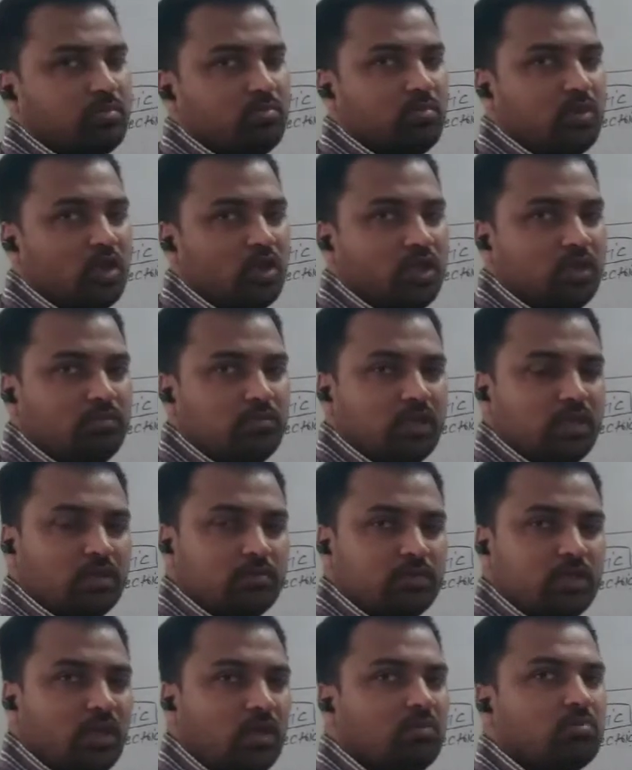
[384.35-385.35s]
body
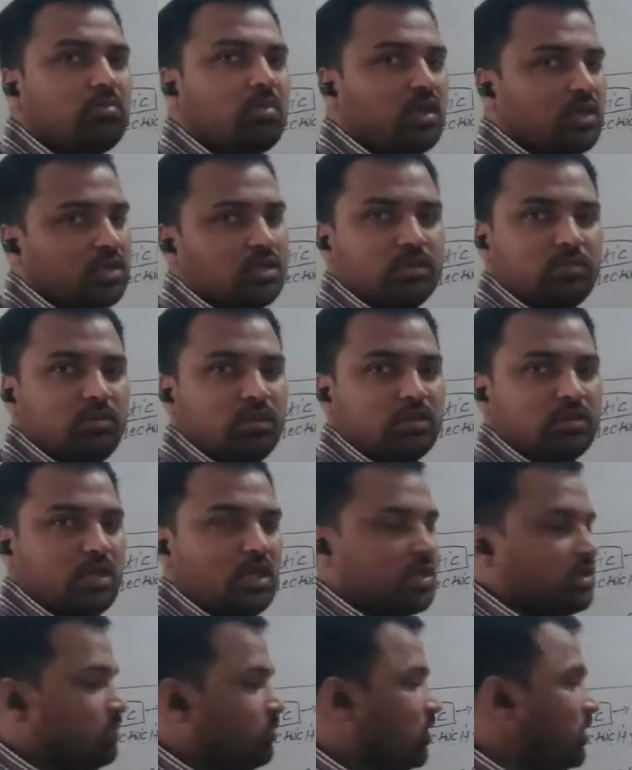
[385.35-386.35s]
become the positively
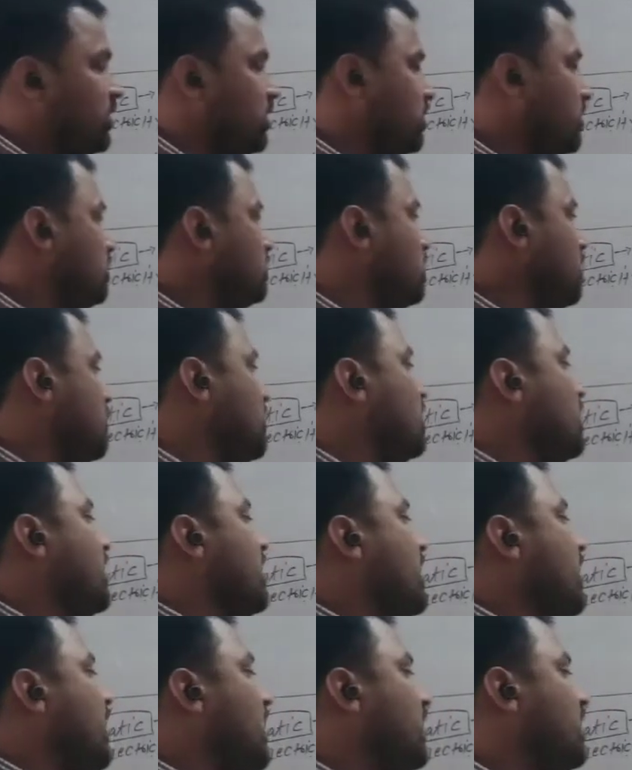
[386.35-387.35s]
charged body. Okay,
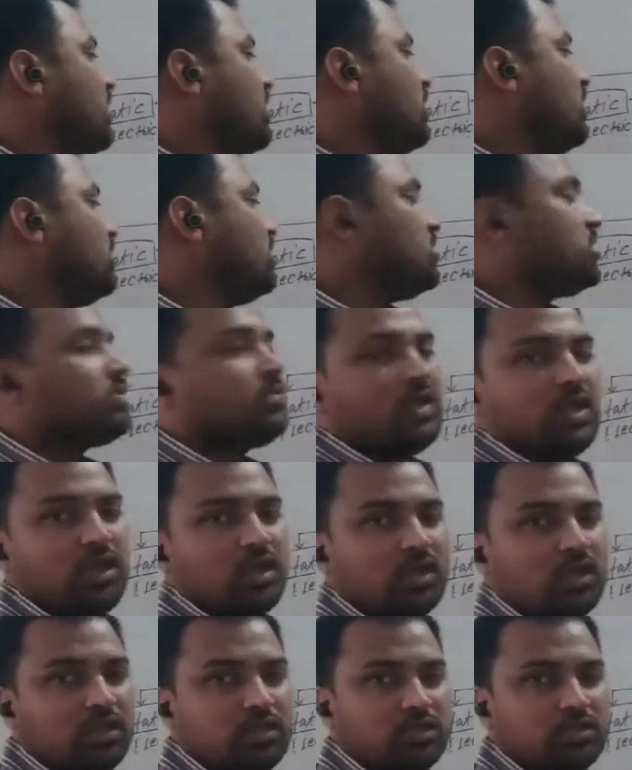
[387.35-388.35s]
and this will
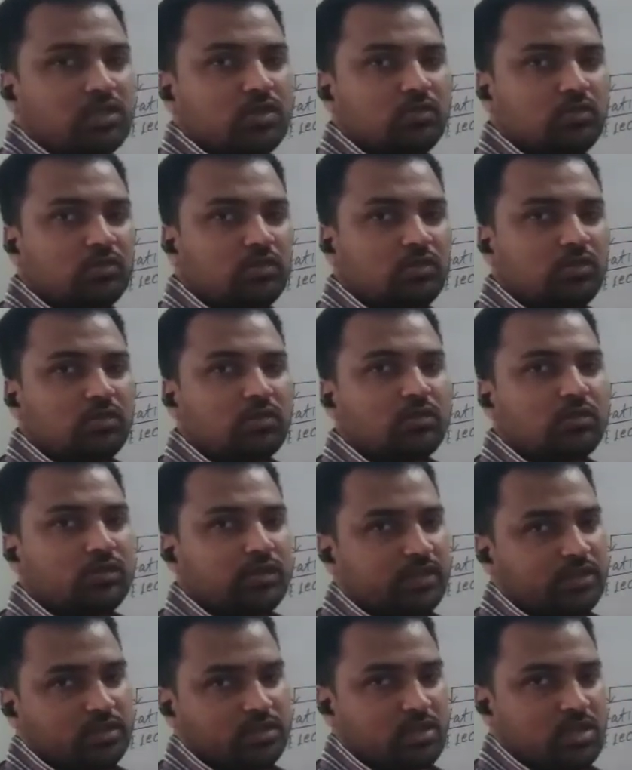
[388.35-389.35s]
occur due to
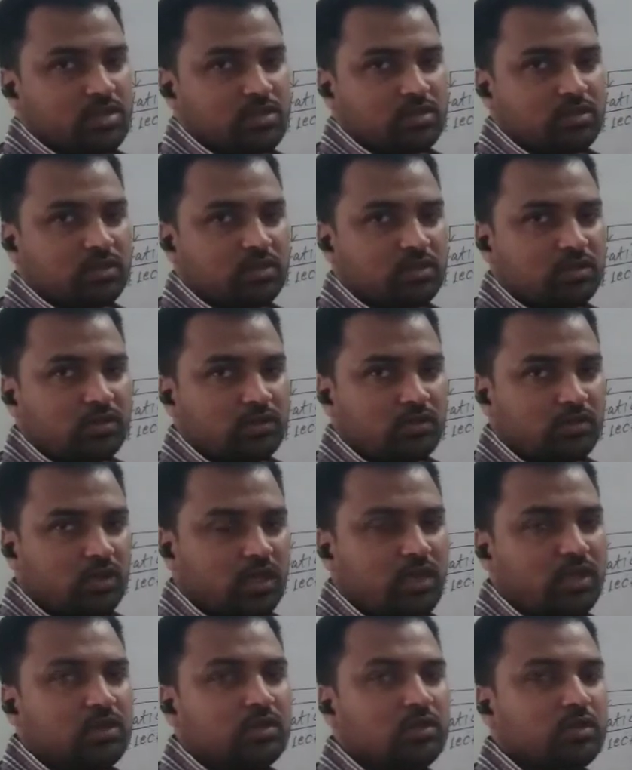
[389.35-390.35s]
rest charge.
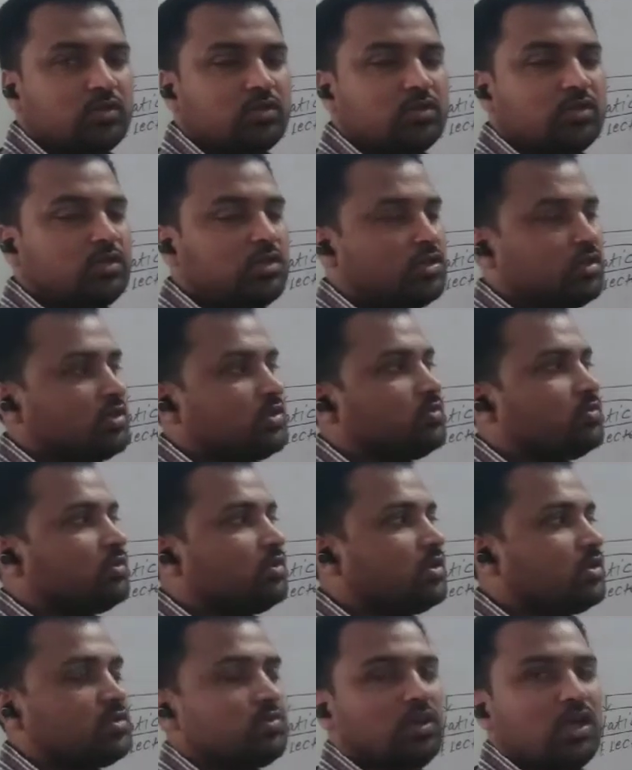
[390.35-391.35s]
Okay, this
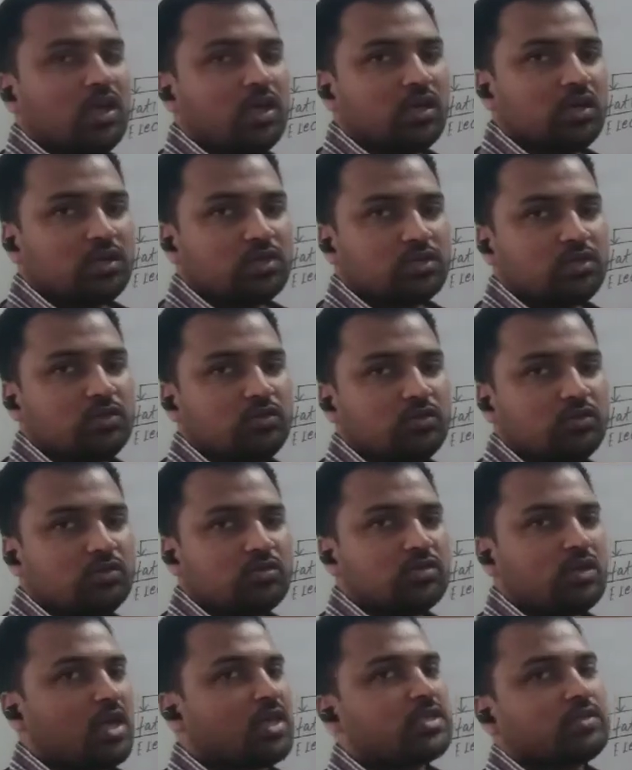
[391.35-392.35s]
will occur due to
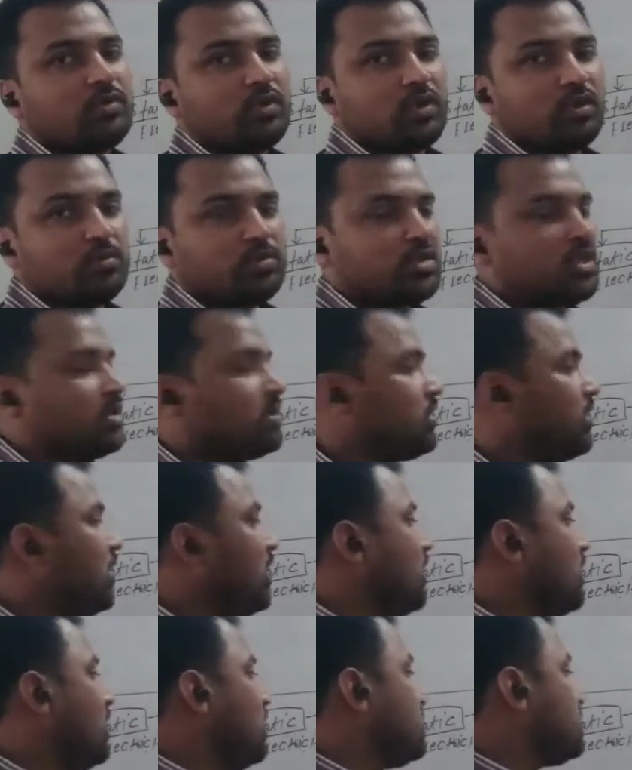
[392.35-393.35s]
transfer of charge.
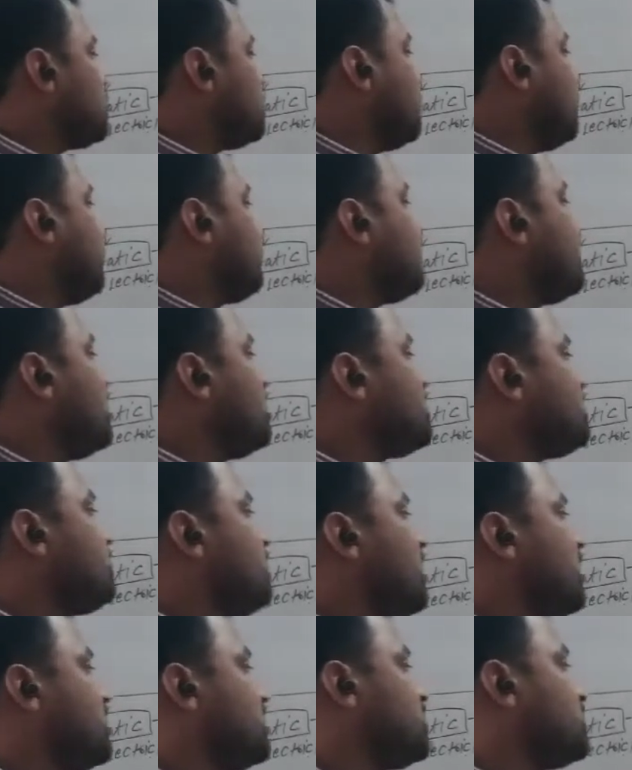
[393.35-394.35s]
So this
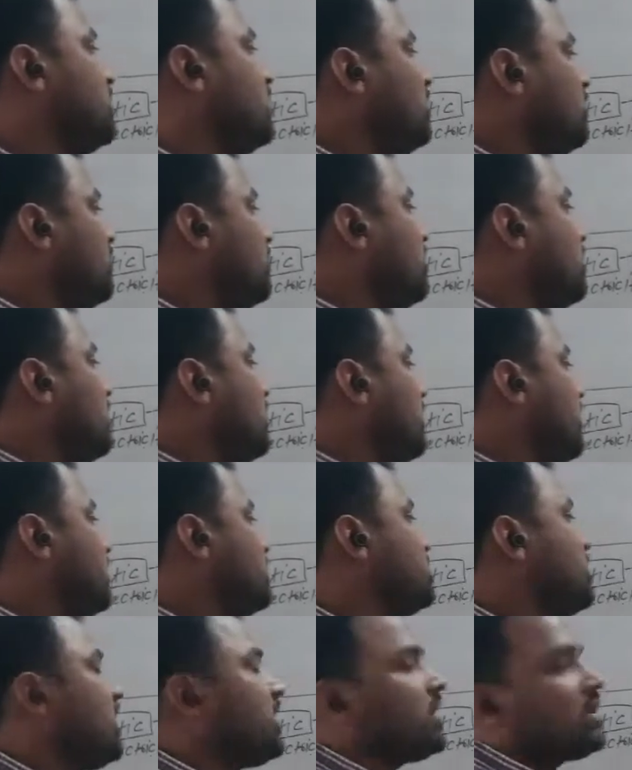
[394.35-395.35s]
makes the
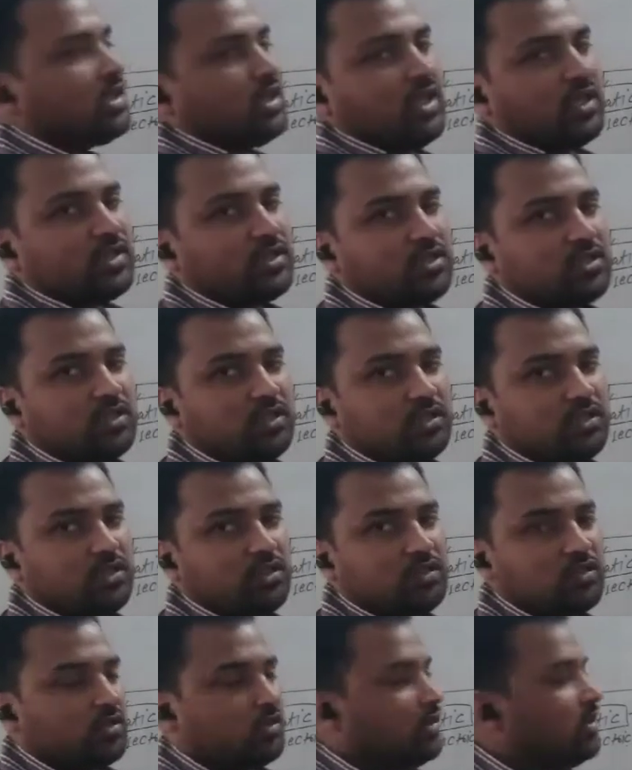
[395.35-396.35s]
static electricity.
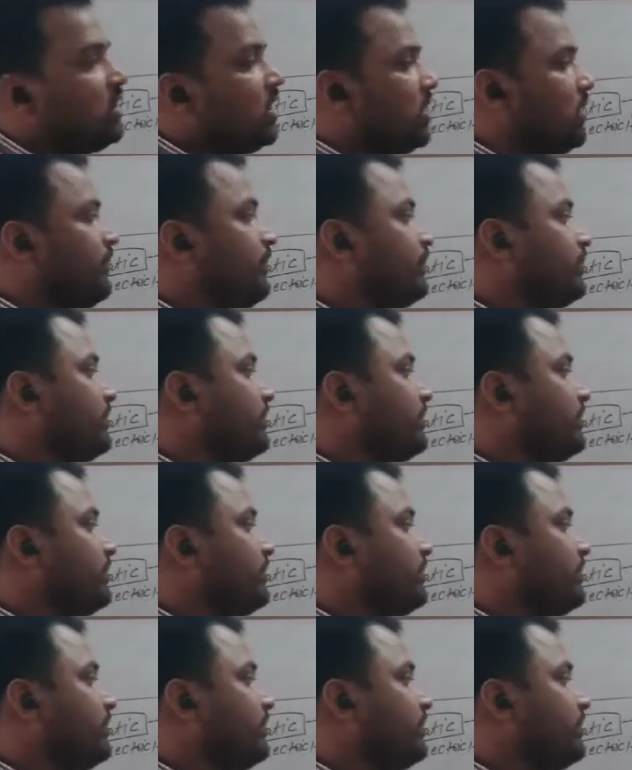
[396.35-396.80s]
So here